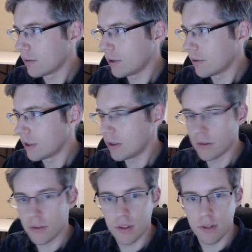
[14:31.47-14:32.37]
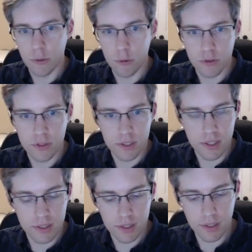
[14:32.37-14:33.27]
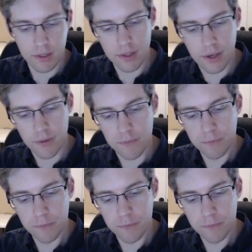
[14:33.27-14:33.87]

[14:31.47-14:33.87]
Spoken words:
You would use this order statistic instead.